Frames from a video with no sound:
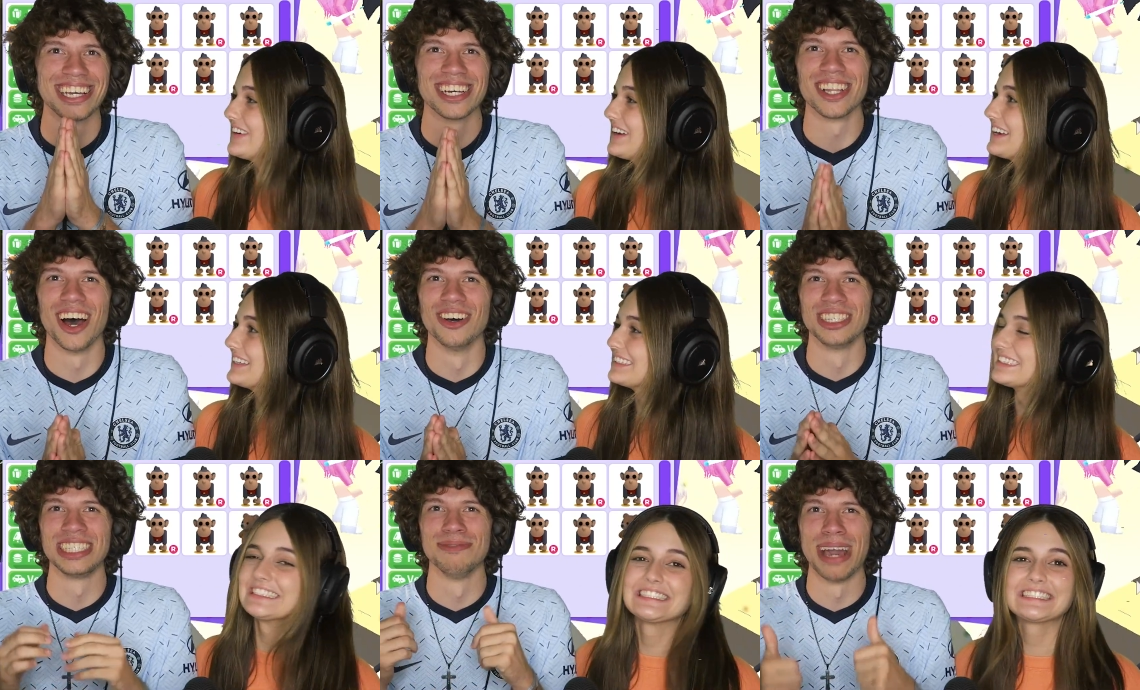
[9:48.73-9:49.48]

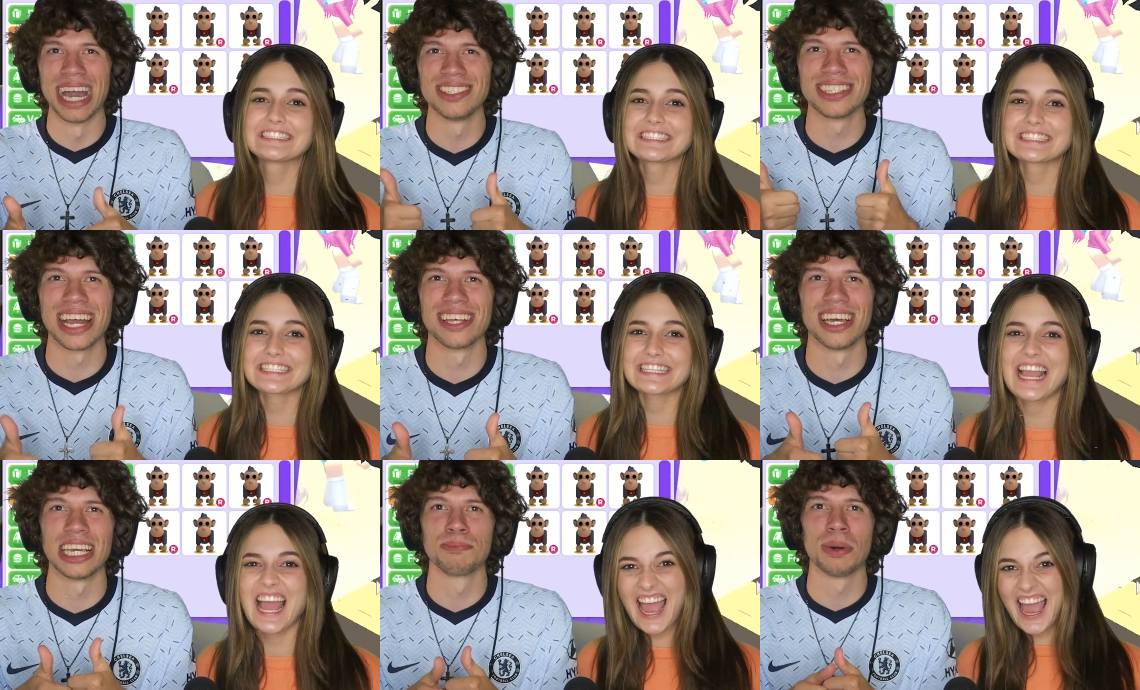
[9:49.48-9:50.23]
Speaker 1: close. Smash that
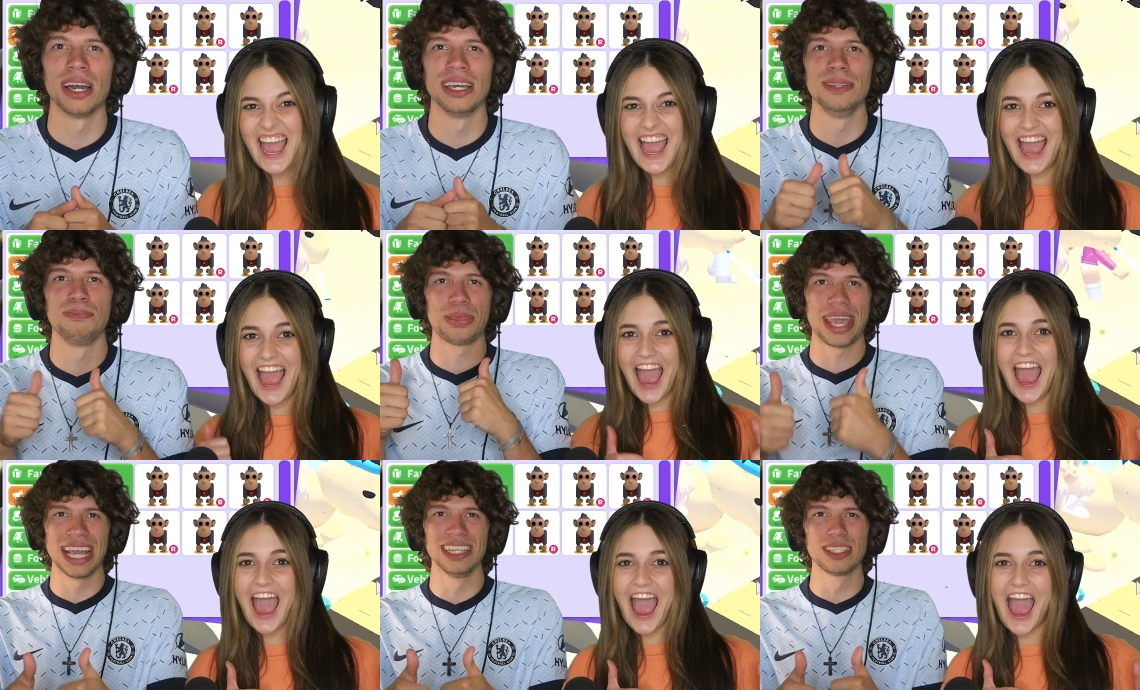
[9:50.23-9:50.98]
like
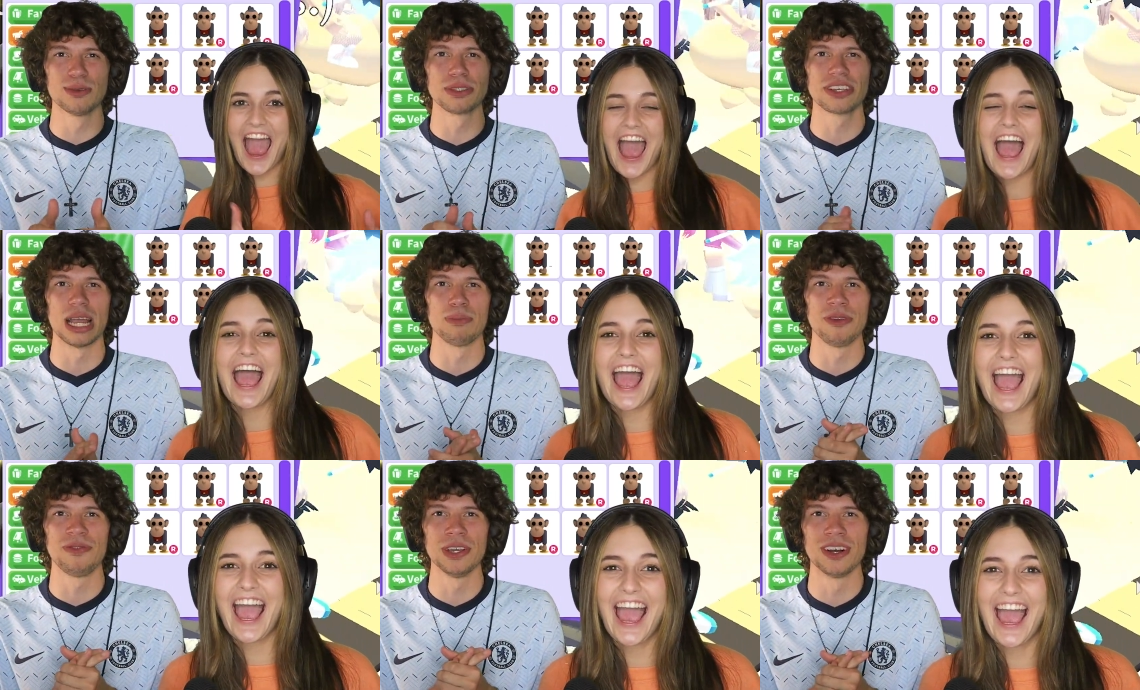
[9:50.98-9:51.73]
button and
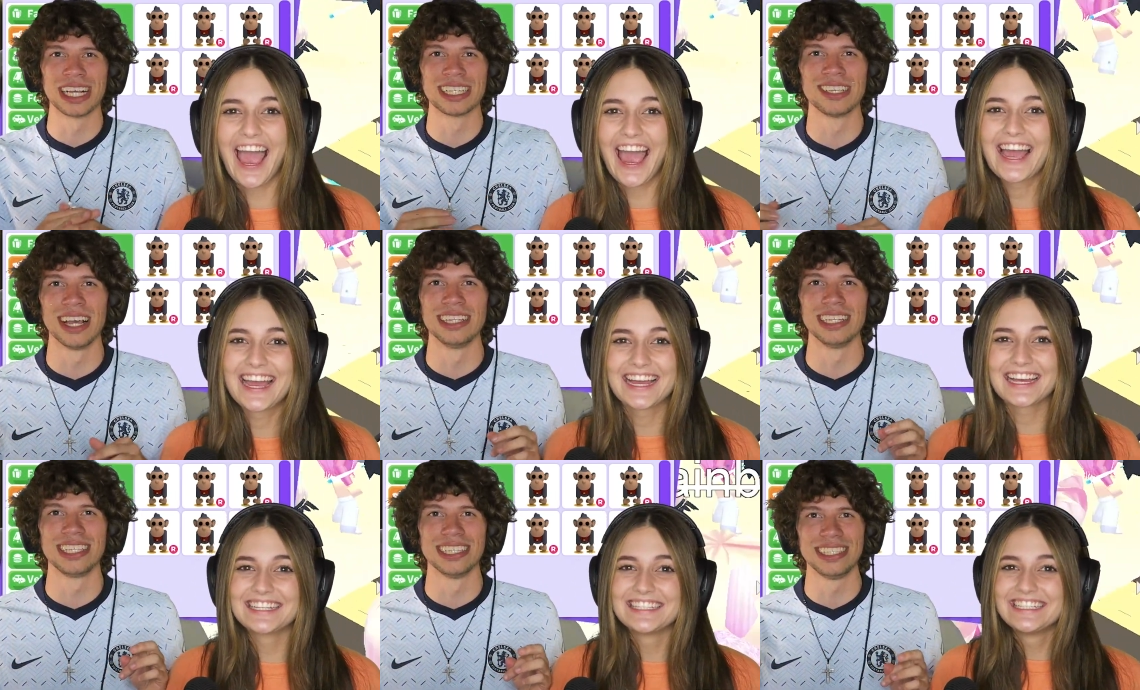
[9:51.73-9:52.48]
subscribe if you are
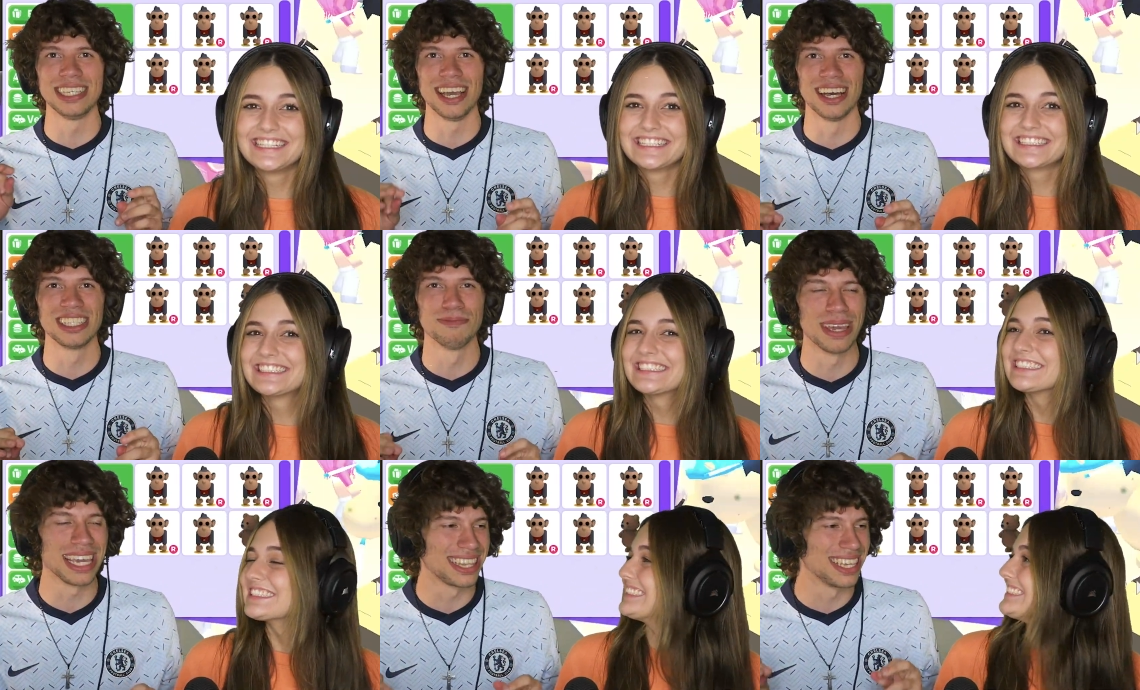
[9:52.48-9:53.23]
excited to see us
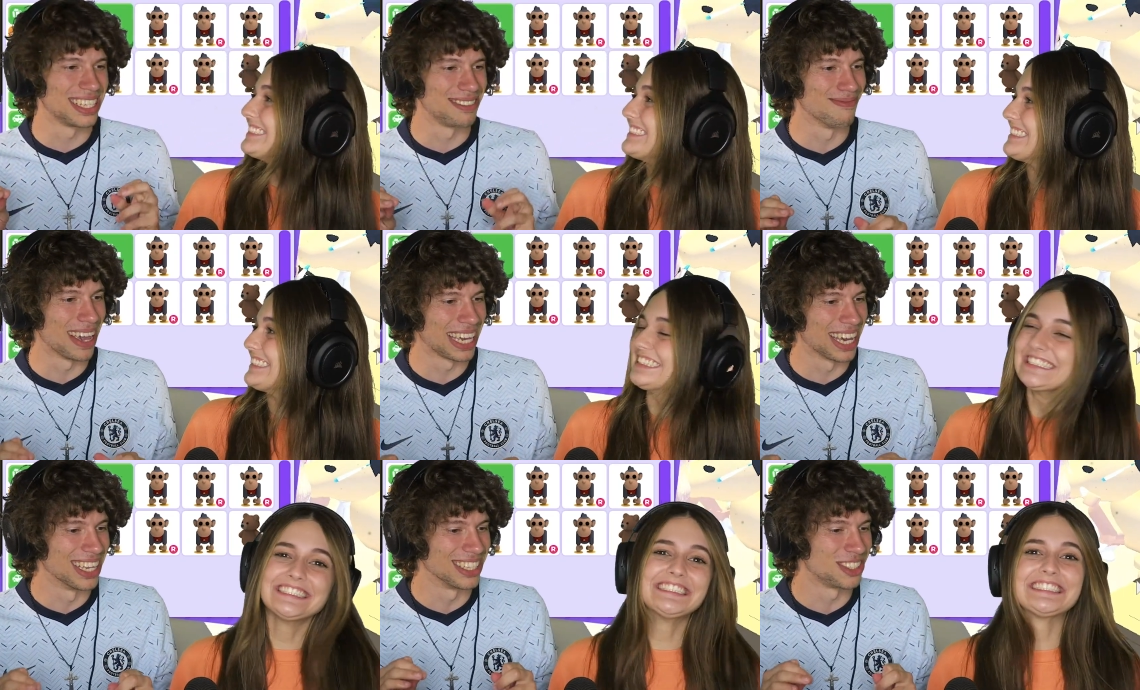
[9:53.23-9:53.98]
make this
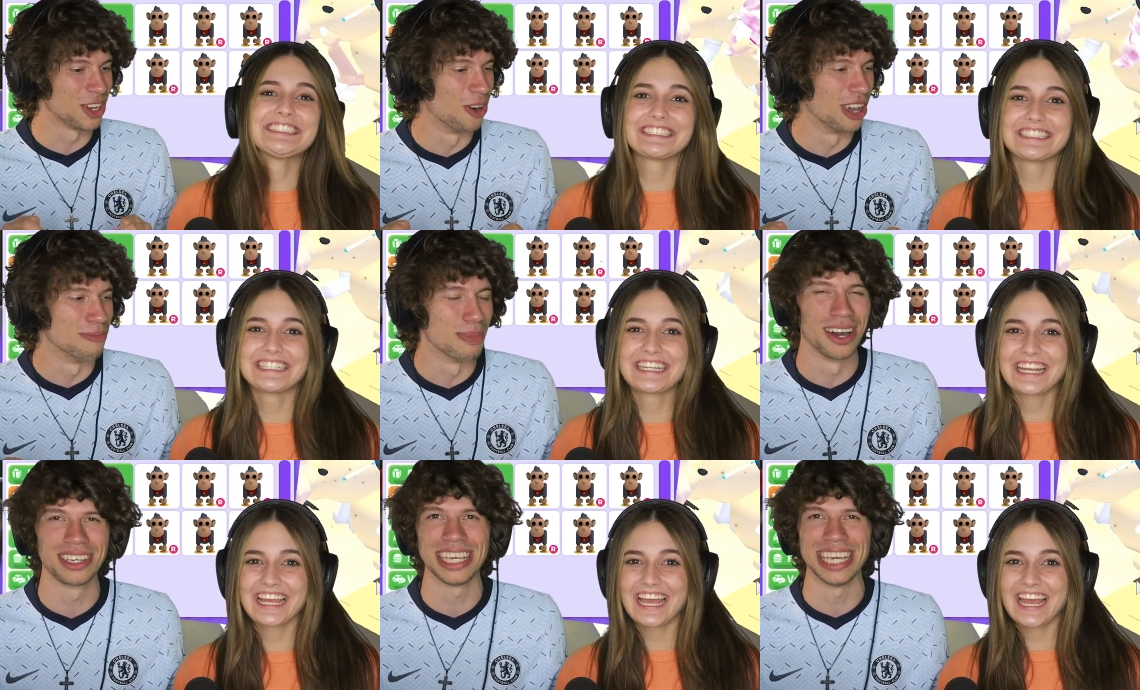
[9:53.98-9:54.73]
mega toy
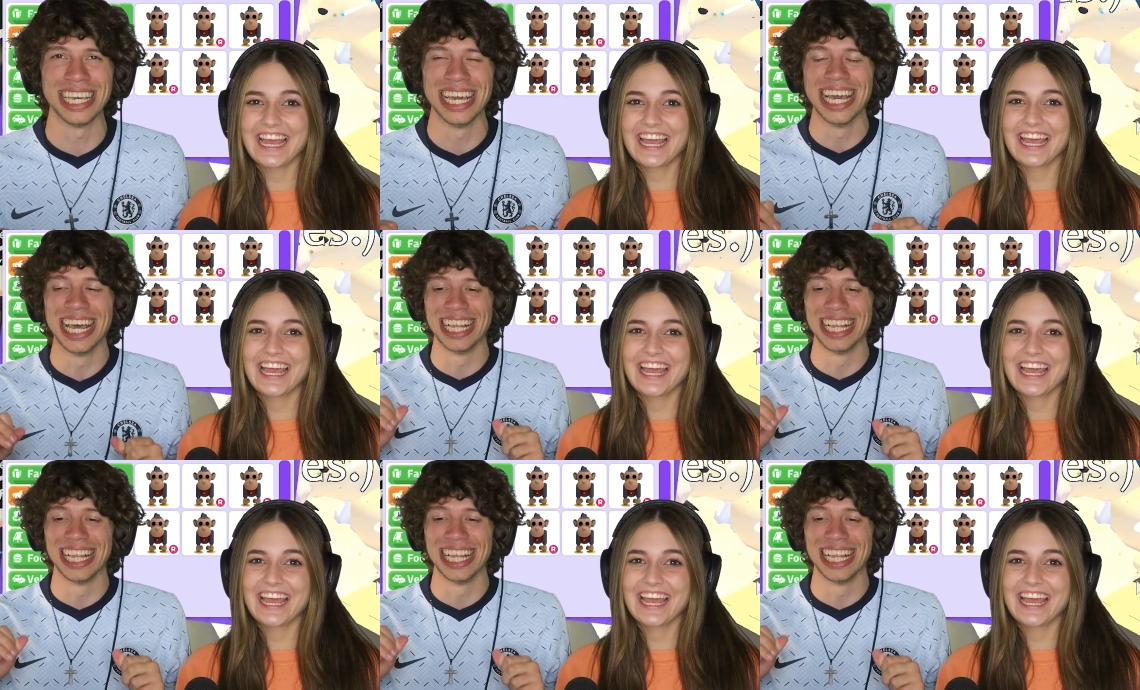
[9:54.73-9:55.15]
monkey.